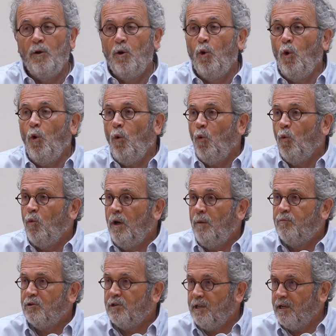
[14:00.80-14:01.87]
Who will
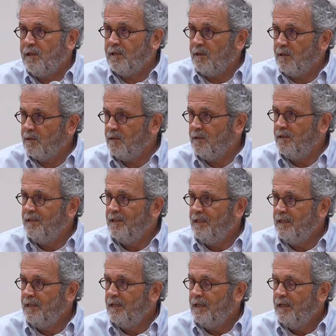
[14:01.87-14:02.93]
protect us?
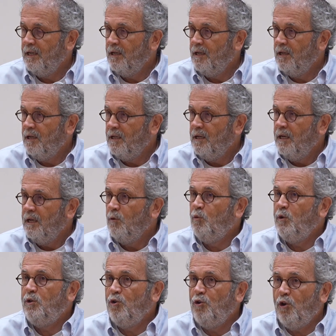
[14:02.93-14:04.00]

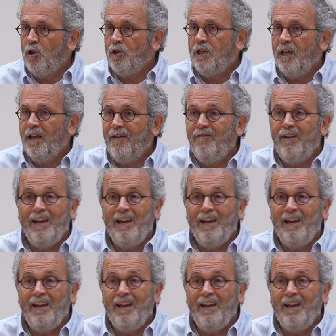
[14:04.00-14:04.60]
We do not have